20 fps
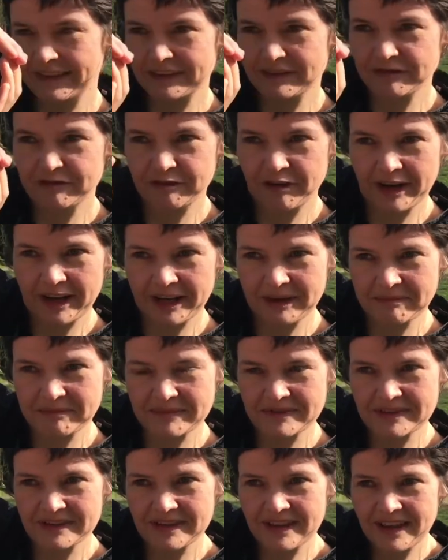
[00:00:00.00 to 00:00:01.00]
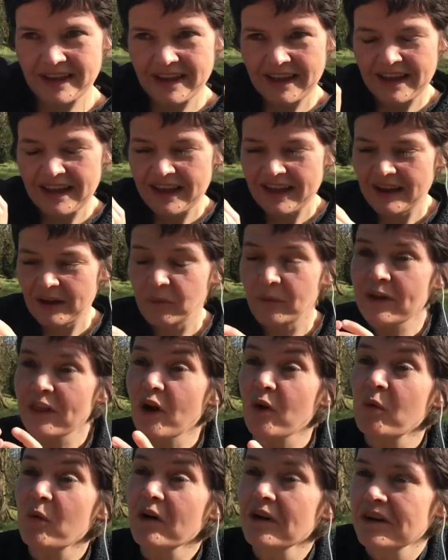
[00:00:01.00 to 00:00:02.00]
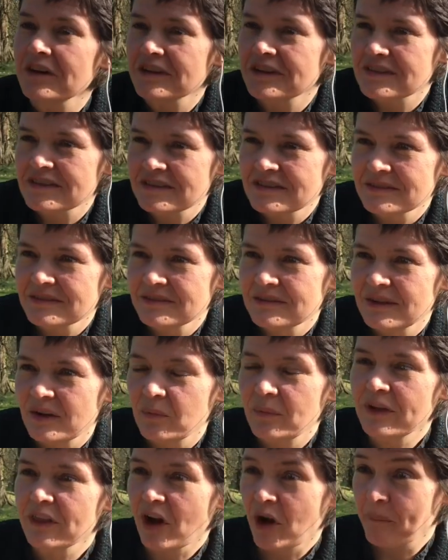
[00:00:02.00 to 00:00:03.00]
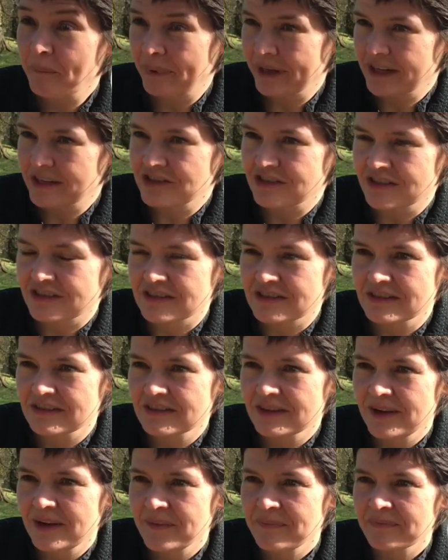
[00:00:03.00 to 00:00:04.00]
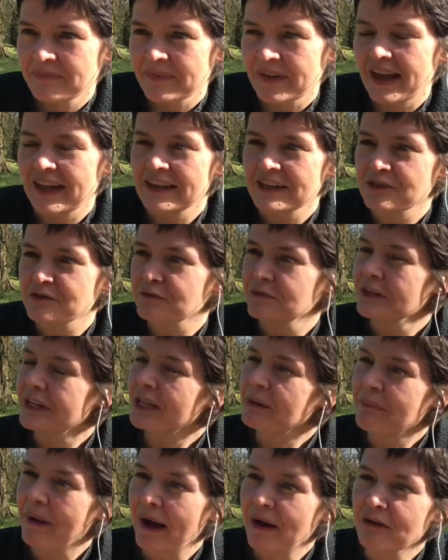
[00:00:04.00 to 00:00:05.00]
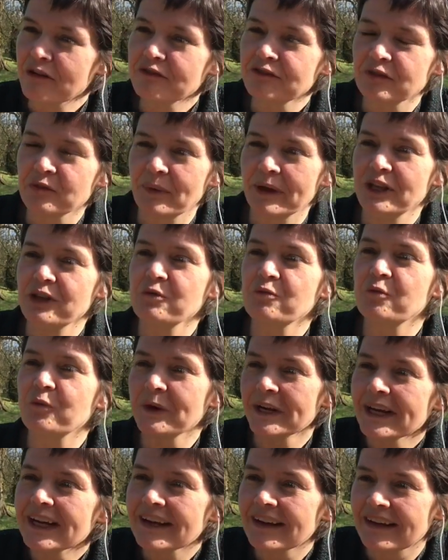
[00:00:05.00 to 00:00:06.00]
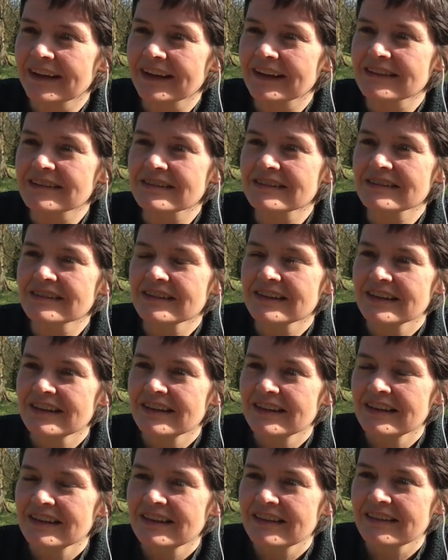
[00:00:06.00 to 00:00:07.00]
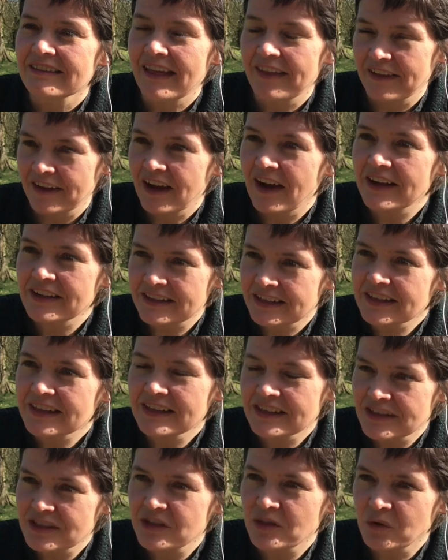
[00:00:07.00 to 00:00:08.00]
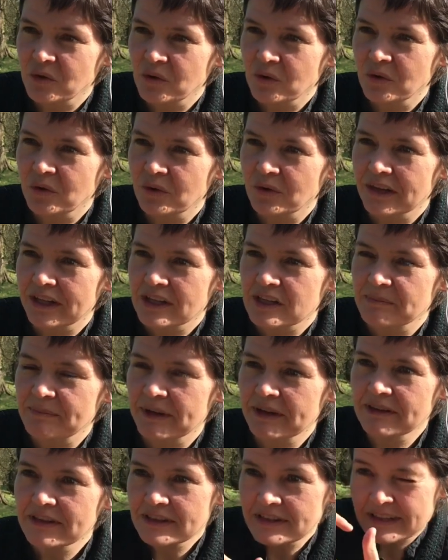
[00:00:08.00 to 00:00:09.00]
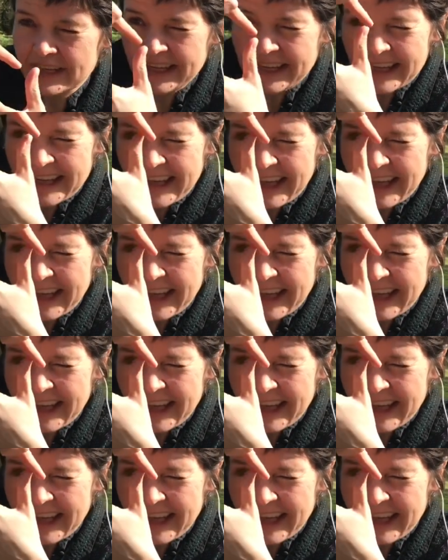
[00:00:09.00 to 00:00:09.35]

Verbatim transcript: these frames with our words, with our pictures. And it's really powerful when you realize that the ideas you're experiencing